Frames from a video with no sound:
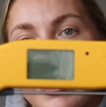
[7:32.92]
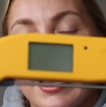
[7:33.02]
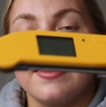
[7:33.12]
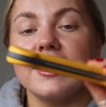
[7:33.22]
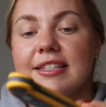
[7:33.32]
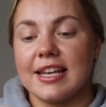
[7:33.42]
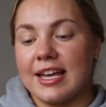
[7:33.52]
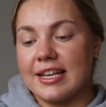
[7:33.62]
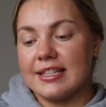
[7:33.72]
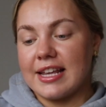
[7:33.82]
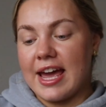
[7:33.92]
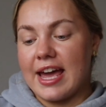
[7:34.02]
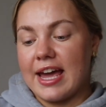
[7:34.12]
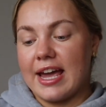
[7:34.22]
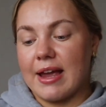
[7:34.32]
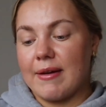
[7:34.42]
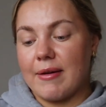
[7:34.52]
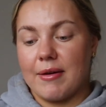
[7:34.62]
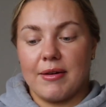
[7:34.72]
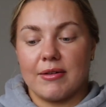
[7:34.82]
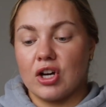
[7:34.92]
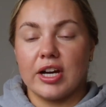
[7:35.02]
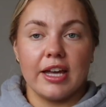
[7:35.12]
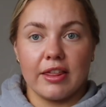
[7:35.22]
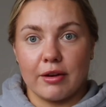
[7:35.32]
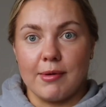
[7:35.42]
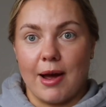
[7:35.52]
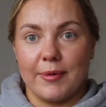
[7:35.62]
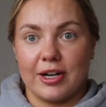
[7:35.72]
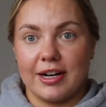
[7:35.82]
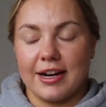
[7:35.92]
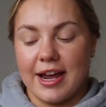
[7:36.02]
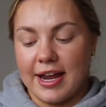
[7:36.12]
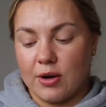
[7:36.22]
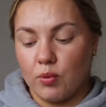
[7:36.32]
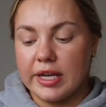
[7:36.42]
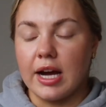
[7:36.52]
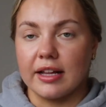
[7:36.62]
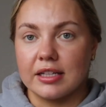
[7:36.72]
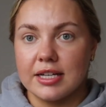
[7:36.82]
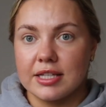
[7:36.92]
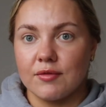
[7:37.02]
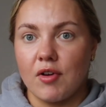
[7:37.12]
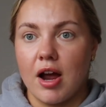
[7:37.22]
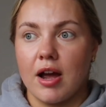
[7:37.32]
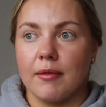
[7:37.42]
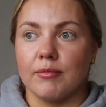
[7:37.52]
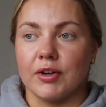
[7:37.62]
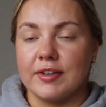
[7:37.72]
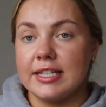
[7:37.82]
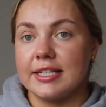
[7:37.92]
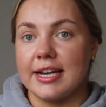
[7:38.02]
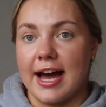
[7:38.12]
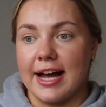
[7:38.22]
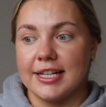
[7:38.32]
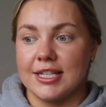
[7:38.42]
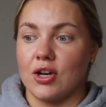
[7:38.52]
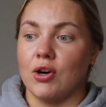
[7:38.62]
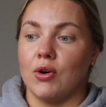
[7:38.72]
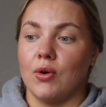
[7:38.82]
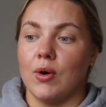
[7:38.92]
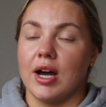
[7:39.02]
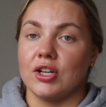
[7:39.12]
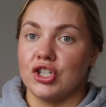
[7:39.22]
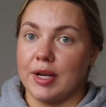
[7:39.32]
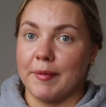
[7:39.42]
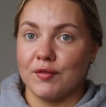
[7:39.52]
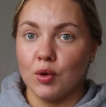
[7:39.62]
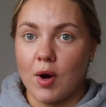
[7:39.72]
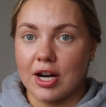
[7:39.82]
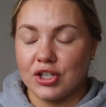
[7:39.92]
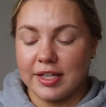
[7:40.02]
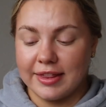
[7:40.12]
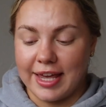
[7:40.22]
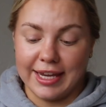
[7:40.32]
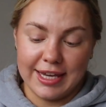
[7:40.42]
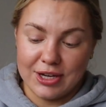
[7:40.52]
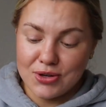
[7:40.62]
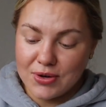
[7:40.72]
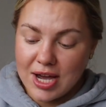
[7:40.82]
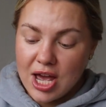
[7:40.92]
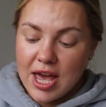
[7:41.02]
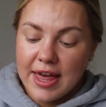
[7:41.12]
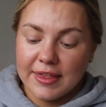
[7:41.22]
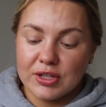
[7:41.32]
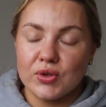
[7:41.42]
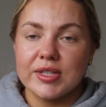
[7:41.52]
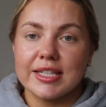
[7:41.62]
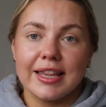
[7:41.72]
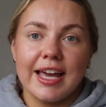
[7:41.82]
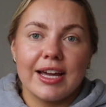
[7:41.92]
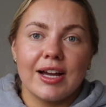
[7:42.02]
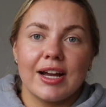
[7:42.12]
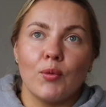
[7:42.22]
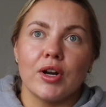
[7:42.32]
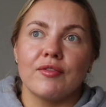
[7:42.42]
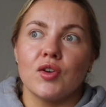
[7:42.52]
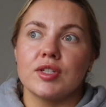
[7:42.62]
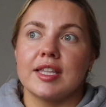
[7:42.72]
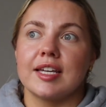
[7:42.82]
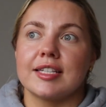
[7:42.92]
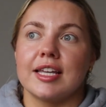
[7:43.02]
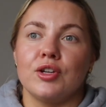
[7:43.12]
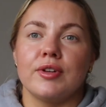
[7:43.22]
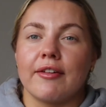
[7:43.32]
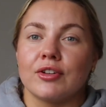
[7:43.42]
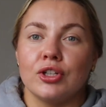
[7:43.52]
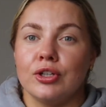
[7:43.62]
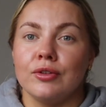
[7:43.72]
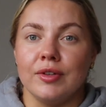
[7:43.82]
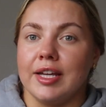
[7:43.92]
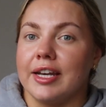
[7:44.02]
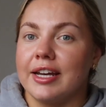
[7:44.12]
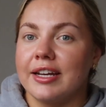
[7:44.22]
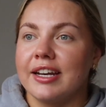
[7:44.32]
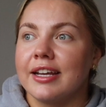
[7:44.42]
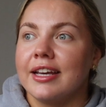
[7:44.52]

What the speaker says: and this is a cooking thermometer, and we got this from Murphy's dad, so Jim, if you're watching, thank you. This was like one of those things that you never knew you needed.